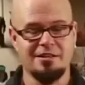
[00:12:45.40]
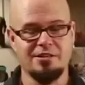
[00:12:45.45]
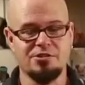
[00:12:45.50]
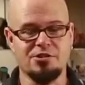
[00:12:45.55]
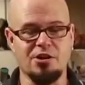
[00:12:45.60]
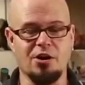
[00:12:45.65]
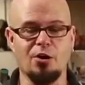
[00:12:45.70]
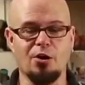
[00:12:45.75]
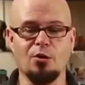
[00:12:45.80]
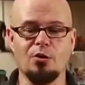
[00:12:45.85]

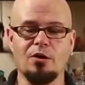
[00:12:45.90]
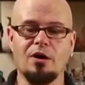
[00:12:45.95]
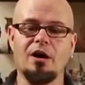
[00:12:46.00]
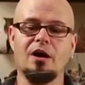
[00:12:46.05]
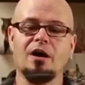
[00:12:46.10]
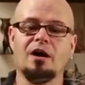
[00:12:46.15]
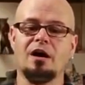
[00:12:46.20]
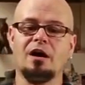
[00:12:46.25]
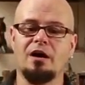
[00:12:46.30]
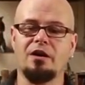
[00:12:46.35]
So
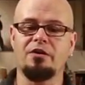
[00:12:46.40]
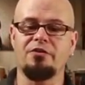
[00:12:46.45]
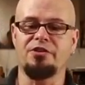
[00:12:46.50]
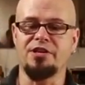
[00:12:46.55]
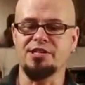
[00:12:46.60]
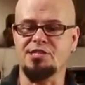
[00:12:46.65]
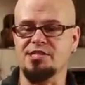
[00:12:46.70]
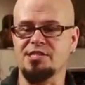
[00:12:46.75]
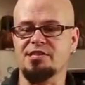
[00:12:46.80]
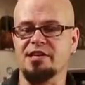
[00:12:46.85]

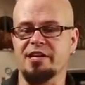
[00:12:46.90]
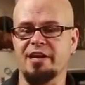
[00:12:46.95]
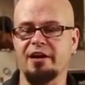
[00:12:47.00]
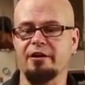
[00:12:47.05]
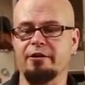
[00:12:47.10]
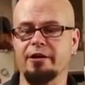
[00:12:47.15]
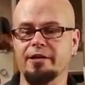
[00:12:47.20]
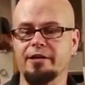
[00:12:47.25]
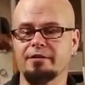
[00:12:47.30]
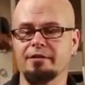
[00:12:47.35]
this is the
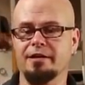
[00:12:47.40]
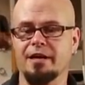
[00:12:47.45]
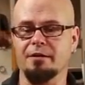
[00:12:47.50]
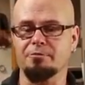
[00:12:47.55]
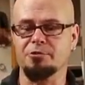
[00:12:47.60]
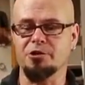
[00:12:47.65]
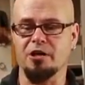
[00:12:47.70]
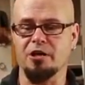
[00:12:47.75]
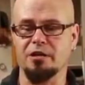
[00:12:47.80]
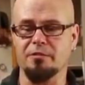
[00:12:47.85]
garrote that
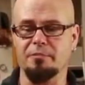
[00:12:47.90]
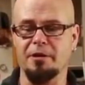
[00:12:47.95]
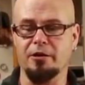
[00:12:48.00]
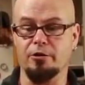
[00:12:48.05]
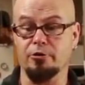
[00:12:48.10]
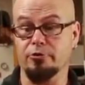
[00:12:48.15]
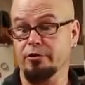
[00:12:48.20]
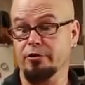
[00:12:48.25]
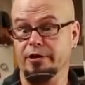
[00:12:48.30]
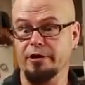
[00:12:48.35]
I'm talking
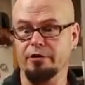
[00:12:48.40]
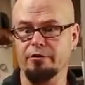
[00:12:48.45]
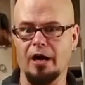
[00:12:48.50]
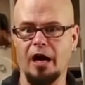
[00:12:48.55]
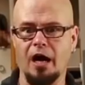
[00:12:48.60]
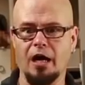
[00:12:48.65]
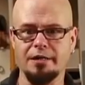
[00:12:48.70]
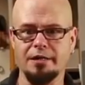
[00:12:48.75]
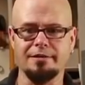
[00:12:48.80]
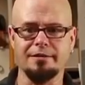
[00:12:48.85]
about, or the
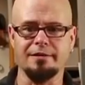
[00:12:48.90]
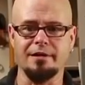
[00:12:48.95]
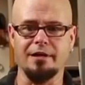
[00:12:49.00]
garrote.